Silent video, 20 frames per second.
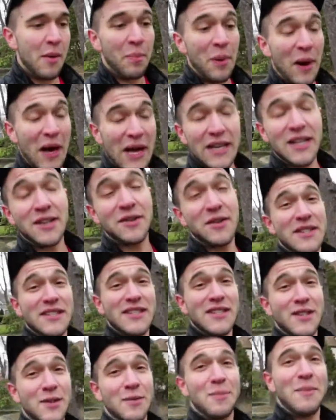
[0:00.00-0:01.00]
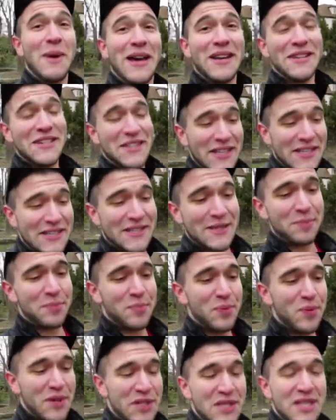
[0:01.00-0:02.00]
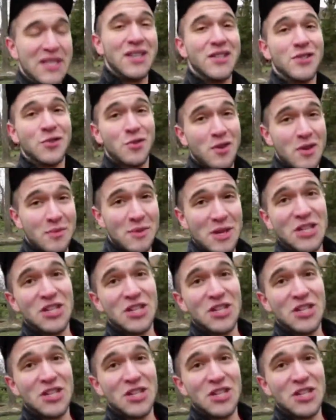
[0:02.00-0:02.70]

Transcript: but you can still manage to get some pretty dreamy